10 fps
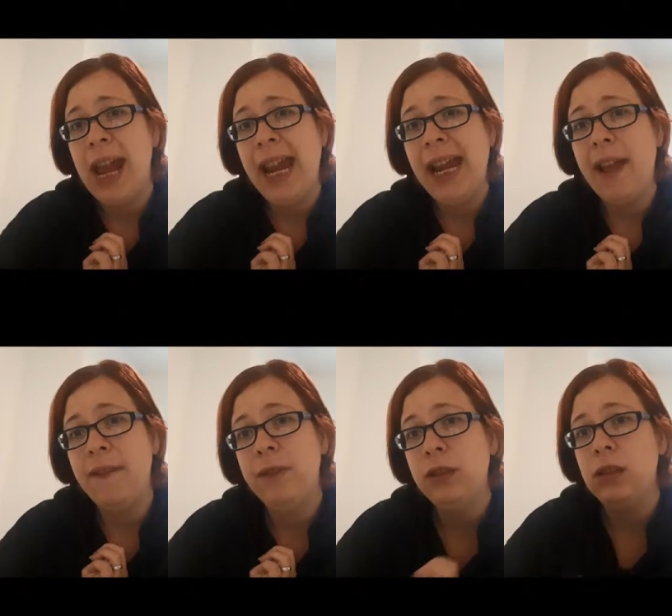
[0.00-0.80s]
a
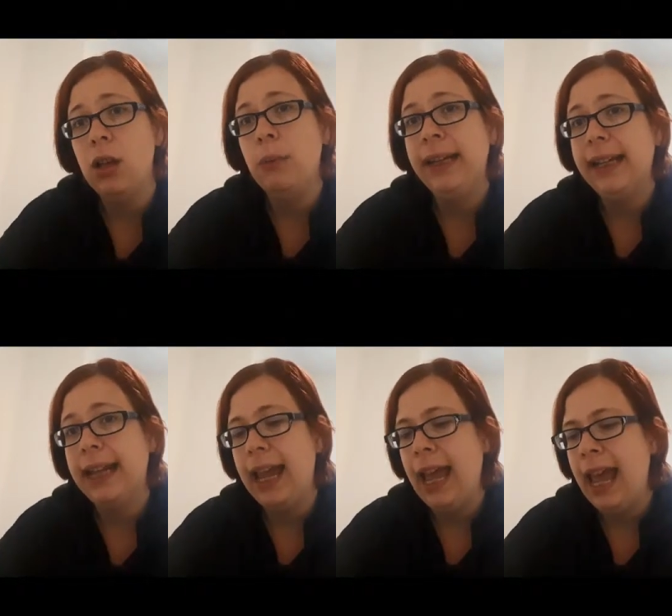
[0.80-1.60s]
full
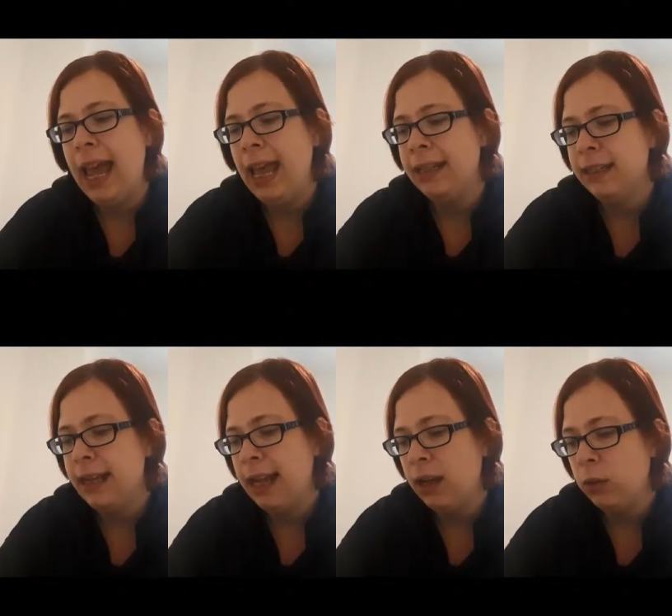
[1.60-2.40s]
week ahead
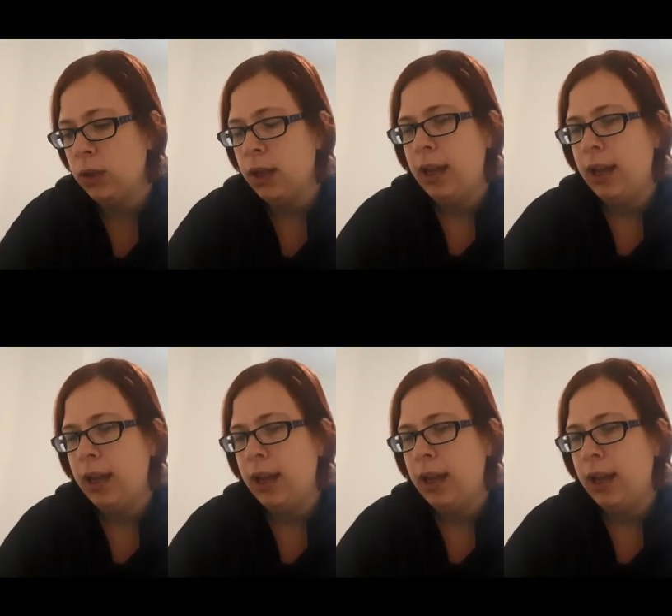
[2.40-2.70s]
now.